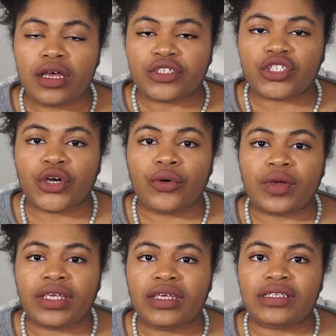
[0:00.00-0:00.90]
so
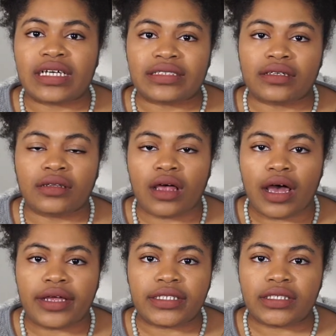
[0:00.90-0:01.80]
he does a
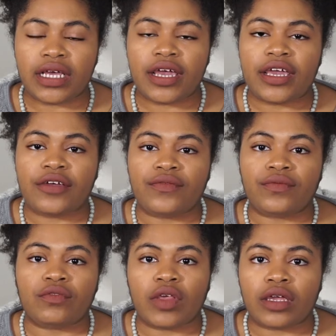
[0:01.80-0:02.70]
lot of
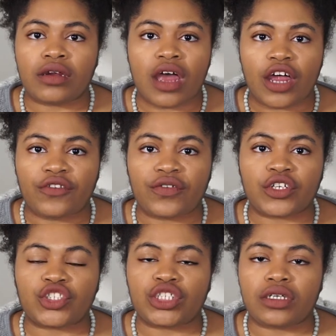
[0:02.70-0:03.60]
like
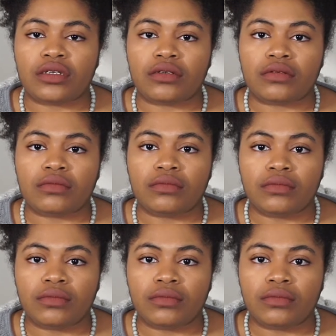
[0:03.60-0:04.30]
nonfiction